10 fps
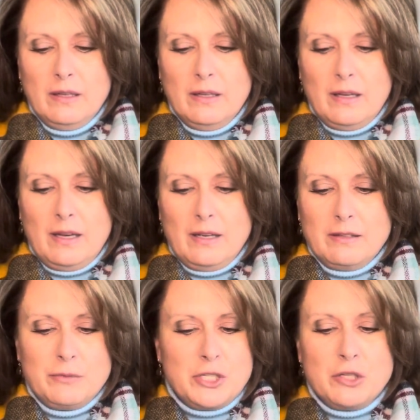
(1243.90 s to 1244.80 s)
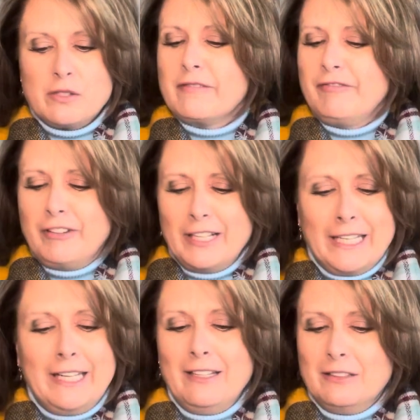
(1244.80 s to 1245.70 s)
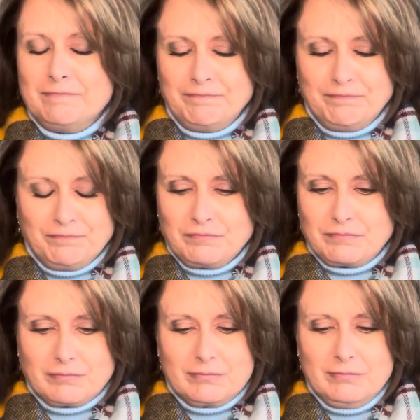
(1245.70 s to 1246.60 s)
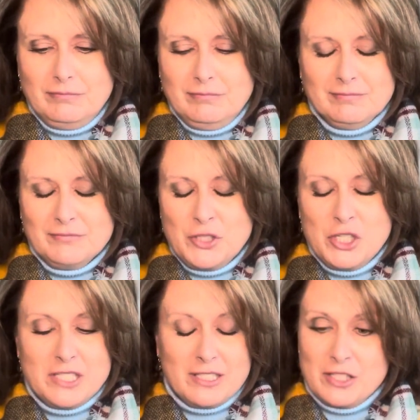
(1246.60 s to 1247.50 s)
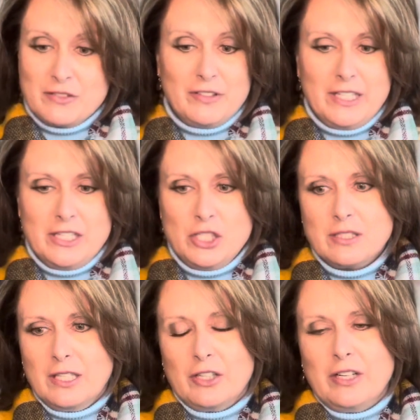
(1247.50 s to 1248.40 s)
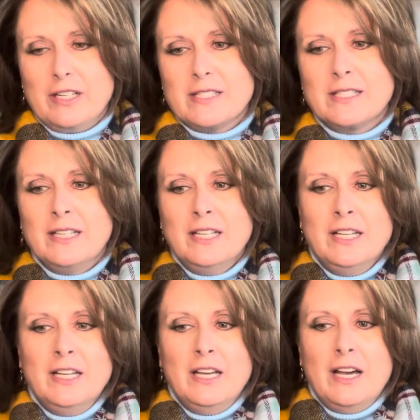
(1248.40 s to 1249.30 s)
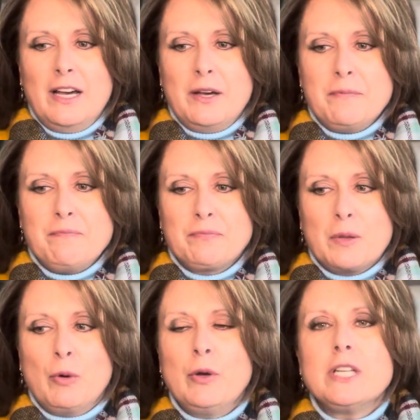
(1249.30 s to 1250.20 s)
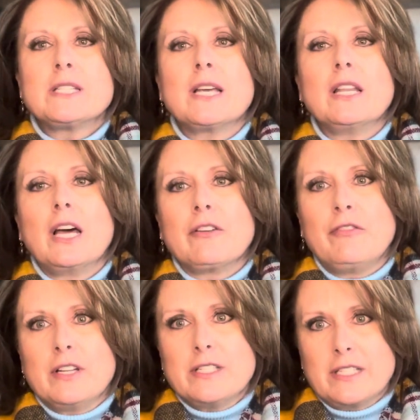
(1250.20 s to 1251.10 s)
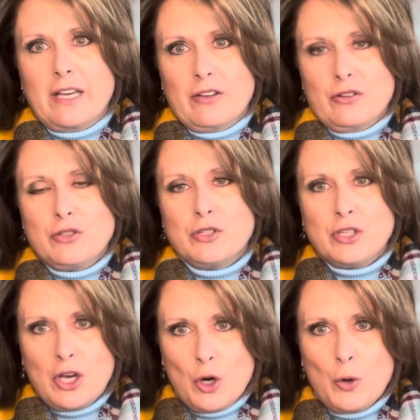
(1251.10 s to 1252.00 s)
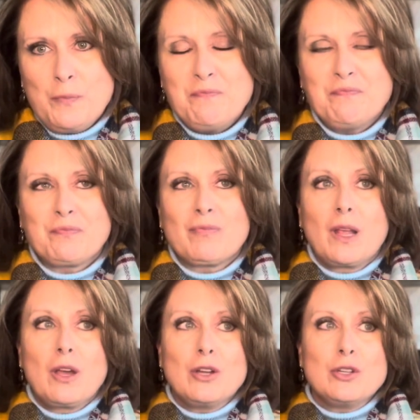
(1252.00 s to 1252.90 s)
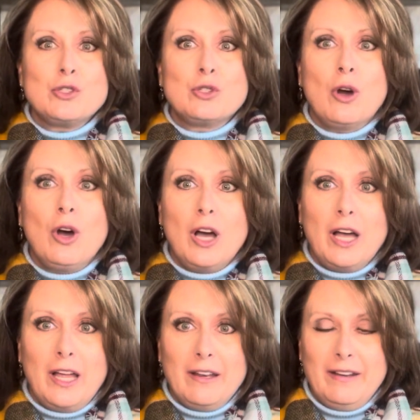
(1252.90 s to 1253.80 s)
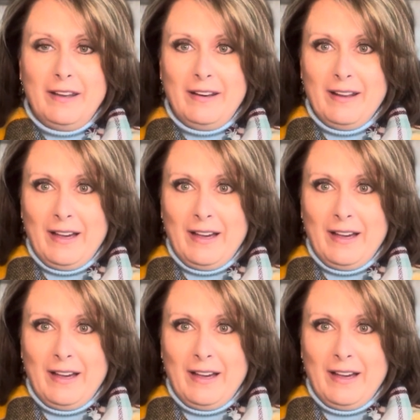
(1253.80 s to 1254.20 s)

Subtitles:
But she was funny. She still is funny. She's hilarious. But we just had a lot of fun together. So Dawn and